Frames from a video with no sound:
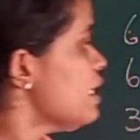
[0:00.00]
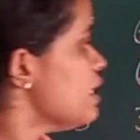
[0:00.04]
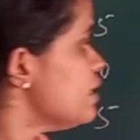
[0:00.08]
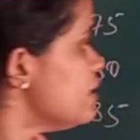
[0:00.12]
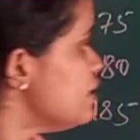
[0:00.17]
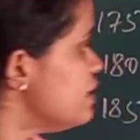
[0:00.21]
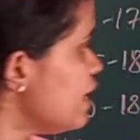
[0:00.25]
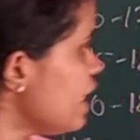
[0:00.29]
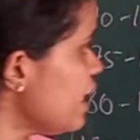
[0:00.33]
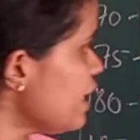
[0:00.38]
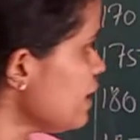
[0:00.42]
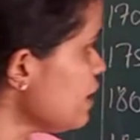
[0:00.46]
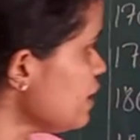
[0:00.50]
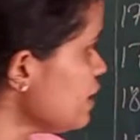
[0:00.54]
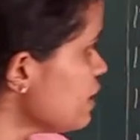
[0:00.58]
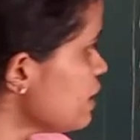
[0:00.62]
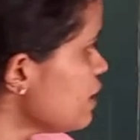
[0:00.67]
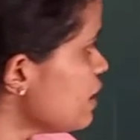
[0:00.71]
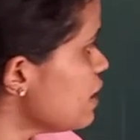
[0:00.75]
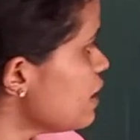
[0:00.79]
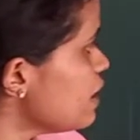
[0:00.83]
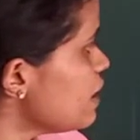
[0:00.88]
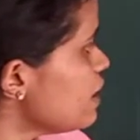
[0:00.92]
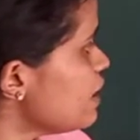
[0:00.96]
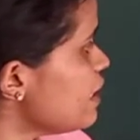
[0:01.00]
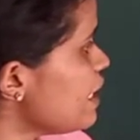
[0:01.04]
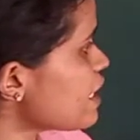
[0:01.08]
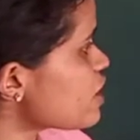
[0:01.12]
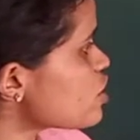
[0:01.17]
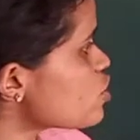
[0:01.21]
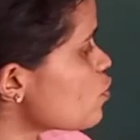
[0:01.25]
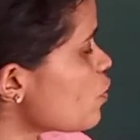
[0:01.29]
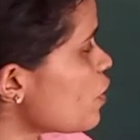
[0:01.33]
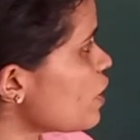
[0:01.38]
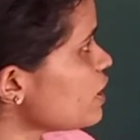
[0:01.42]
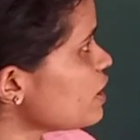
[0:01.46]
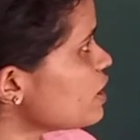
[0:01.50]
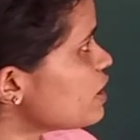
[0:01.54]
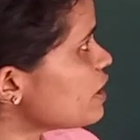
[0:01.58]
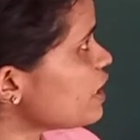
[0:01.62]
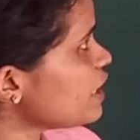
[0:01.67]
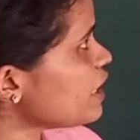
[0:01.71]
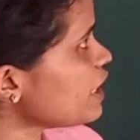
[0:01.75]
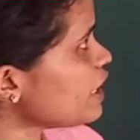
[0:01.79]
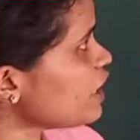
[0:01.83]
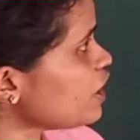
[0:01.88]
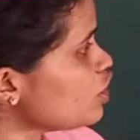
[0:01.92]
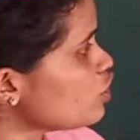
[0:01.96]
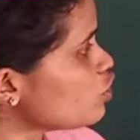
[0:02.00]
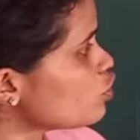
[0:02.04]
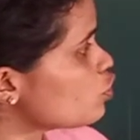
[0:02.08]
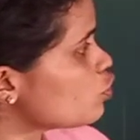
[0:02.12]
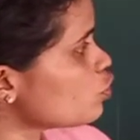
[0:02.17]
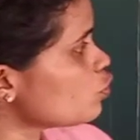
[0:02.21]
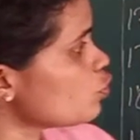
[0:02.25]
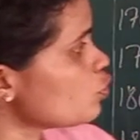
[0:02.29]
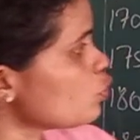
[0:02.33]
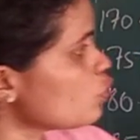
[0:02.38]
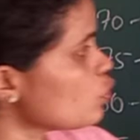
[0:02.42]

Then next one 3 into